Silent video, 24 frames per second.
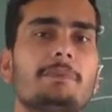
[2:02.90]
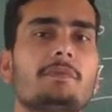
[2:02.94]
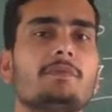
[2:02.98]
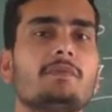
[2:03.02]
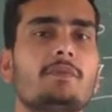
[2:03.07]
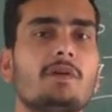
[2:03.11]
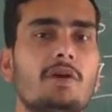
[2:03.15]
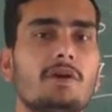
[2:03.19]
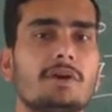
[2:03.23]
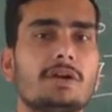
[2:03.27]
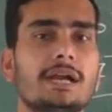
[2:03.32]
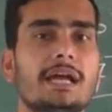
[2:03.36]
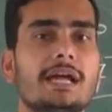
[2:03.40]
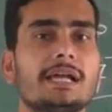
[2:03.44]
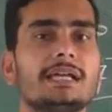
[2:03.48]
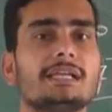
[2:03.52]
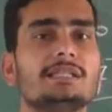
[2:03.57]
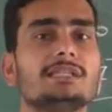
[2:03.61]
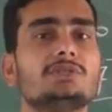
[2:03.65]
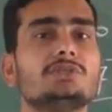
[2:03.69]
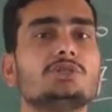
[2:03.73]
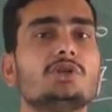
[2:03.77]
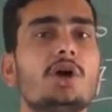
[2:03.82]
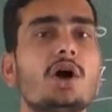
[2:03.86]
of contract
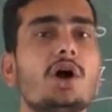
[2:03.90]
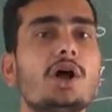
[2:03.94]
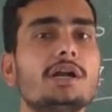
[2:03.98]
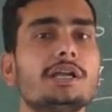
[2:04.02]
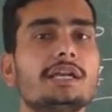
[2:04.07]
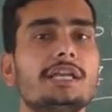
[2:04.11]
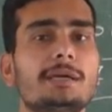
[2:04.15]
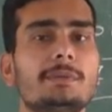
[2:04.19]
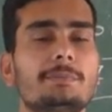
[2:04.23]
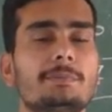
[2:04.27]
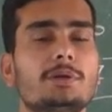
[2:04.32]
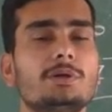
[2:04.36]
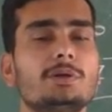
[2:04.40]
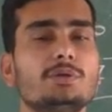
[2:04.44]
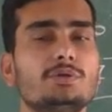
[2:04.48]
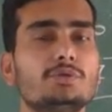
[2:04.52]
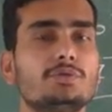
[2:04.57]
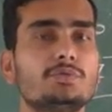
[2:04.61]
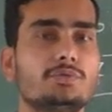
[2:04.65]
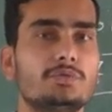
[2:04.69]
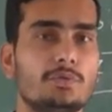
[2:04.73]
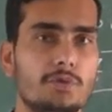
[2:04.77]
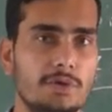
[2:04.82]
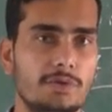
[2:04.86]
is not able
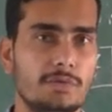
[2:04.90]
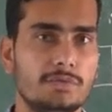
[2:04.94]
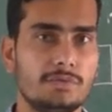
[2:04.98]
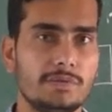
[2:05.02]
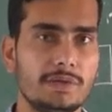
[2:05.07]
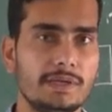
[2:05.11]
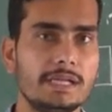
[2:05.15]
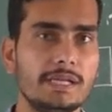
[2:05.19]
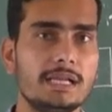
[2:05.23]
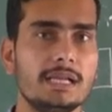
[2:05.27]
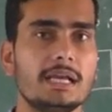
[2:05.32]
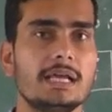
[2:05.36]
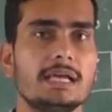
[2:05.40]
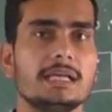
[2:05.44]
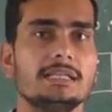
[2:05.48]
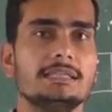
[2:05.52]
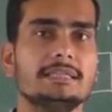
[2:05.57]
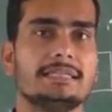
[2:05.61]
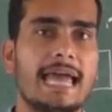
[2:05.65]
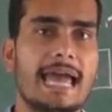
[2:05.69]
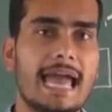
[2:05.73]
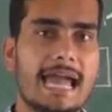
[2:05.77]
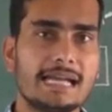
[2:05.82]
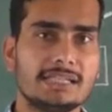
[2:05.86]
to fulfill
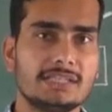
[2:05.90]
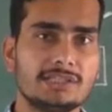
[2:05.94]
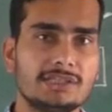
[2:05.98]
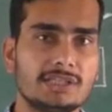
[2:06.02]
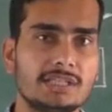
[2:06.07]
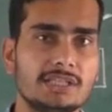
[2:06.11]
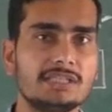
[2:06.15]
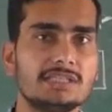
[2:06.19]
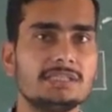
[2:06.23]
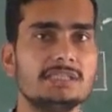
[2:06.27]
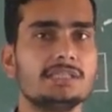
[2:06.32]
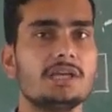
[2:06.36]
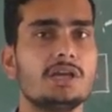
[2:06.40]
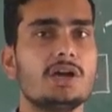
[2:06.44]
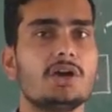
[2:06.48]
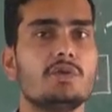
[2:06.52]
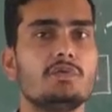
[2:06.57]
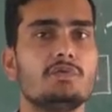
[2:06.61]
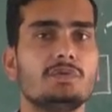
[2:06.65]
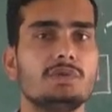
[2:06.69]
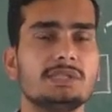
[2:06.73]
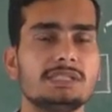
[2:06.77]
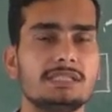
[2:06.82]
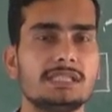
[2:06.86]
the actions
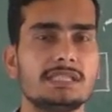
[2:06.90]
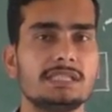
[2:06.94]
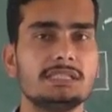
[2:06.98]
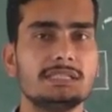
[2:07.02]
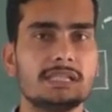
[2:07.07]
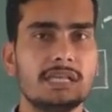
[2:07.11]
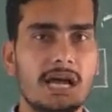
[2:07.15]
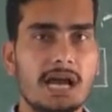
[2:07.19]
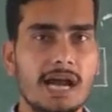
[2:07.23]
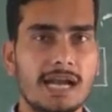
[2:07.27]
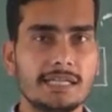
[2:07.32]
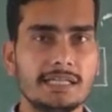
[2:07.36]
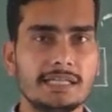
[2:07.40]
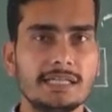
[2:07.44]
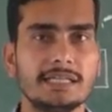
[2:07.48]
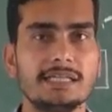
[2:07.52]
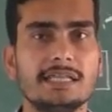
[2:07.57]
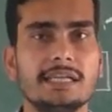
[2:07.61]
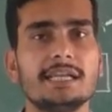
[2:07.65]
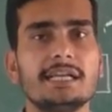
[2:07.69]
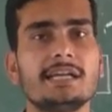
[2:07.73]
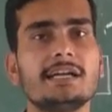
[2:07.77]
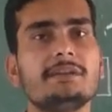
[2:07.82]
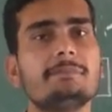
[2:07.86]
which is
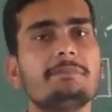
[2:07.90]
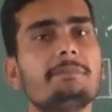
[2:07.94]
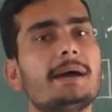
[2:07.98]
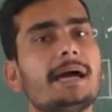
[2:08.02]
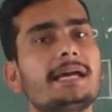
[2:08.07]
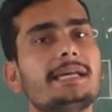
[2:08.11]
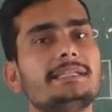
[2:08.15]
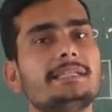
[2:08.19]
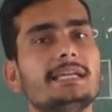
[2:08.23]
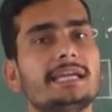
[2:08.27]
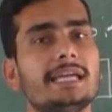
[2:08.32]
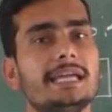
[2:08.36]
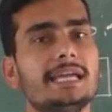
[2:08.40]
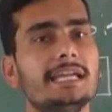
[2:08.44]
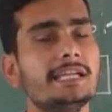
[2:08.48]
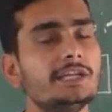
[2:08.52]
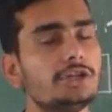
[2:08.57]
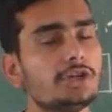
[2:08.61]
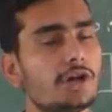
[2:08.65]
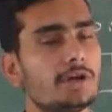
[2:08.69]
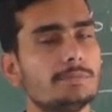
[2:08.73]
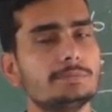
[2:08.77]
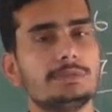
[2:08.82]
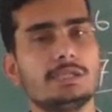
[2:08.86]
undertaken by the
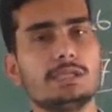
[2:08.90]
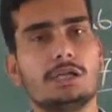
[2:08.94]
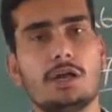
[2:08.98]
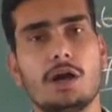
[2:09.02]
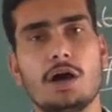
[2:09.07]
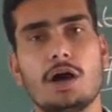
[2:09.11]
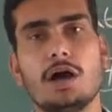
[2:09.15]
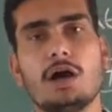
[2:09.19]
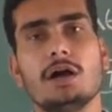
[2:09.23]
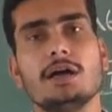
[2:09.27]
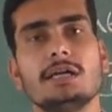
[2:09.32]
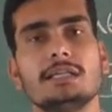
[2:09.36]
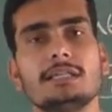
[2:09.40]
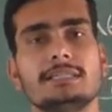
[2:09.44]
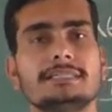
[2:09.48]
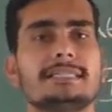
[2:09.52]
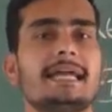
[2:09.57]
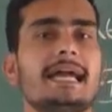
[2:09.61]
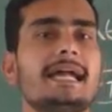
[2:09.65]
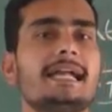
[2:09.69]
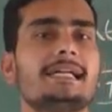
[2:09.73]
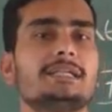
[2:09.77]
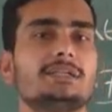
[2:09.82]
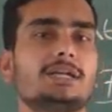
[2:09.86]
any of the law,
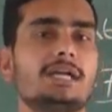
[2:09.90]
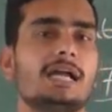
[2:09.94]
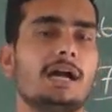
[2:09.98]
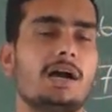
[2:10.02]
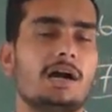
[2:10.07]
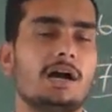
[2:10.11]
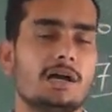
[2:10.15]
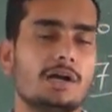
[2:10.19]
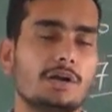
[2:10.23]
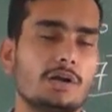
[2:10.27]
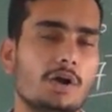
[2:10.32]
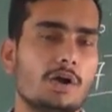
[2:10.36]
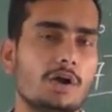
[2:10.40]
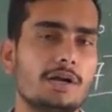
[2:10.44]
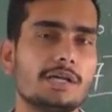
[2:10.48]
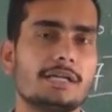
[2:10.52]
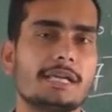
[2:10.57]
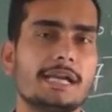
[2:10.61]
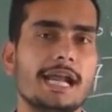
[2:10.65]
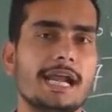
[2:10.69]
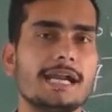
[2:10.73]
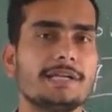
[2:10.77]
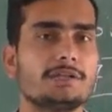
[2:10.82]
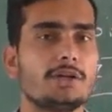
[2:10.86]
that
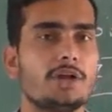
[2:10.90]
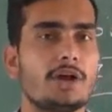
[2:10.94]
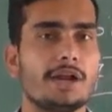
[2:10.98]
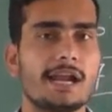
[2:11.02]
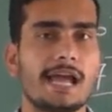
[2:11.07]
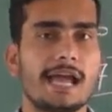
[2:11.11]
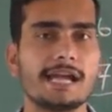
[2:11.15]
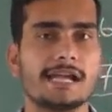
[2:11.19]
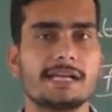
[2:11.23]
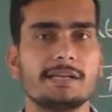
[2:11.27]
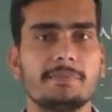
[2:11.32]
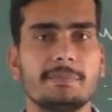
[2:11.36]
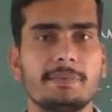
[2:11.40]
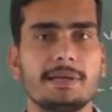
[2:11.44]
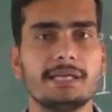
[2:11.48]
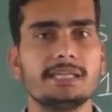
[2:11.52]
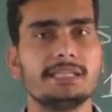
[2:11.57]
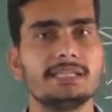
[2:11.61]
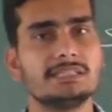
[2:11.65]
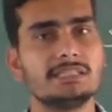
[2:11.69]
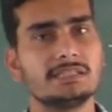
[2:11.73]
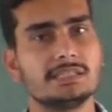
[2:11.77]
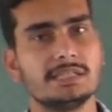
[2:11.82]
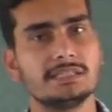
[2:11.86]
contract or
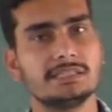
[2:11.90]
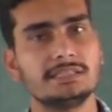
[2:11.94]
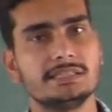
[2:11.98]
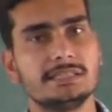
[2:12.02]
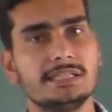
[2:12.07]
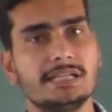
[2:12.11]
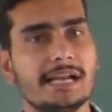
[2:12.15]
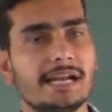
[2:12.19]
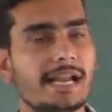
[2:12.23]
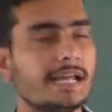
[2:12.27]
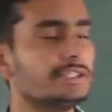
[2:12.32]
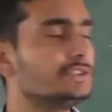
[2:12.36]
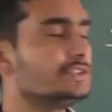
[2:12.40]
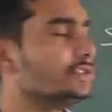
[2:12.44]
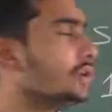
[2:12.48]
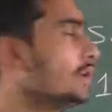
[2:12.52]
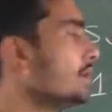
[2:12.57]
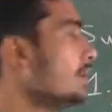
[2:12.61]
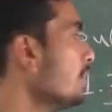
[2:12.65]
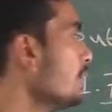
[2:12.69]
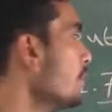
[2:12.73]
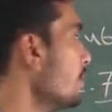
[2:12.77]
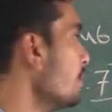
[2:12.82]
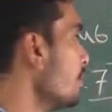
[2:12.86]
agreement is considered as
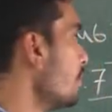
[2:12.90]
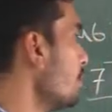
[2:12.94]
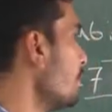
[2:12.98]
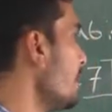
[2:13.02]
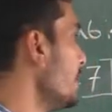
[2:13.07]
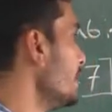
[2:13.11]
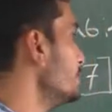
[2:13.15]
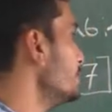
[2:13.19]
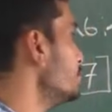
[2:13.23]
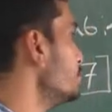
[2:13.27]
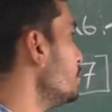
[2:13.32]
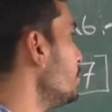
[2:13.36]
your wide.